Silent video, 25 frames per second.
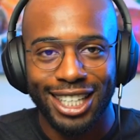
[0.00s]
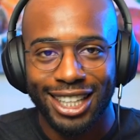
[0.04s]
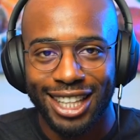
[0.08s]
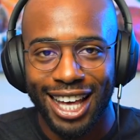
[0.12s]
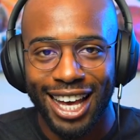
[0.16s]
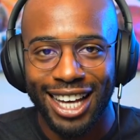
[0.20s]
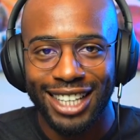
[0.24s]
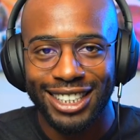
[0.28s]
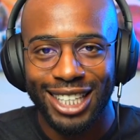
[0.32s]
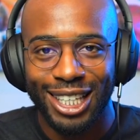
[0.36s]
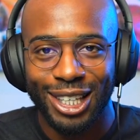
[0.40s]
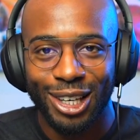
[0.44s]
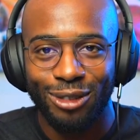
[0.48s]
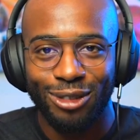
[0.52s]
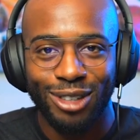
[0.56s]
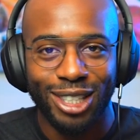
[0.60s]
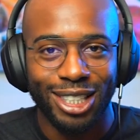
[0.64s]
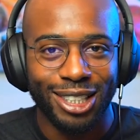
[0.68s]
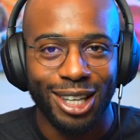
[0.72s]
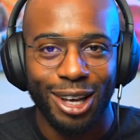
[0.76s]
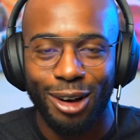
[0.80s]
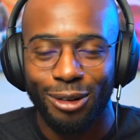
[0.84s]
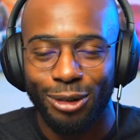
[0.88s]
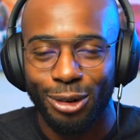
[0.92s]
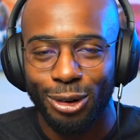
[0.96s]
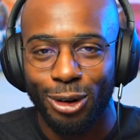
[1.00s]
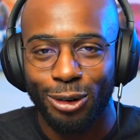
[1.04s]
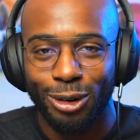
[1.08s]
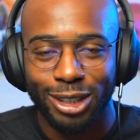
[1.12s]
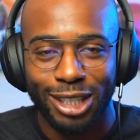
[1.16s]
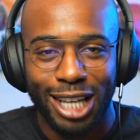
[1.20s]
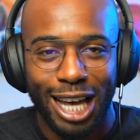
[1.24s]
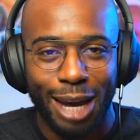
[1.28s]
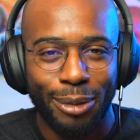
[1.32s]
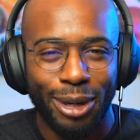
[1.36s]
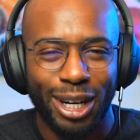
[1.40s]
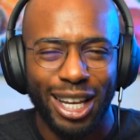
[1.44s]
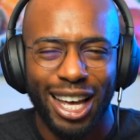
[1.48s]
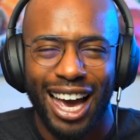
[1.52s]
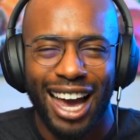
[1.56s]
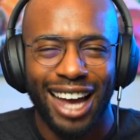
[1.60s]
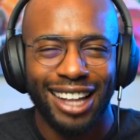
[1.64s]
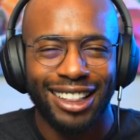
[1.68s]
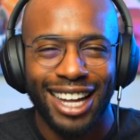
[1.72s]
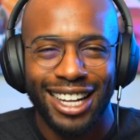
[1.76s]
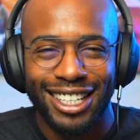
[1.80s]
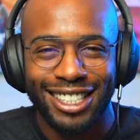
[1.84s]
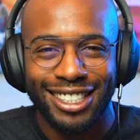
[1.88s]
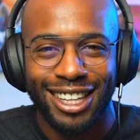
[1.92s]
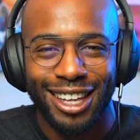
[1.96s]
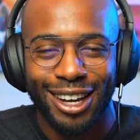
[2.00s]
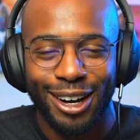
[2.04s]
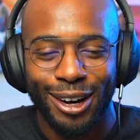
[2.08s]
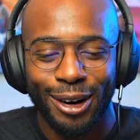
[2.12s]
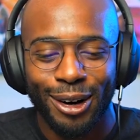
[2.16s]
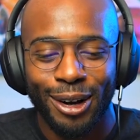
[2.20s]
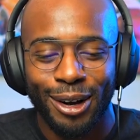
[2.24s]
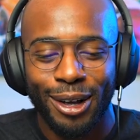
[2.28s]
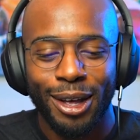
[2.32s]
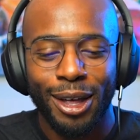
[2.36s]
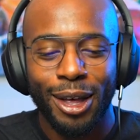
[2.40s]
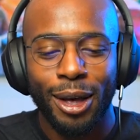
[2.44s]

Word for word: things that you've discovered over time any highlights there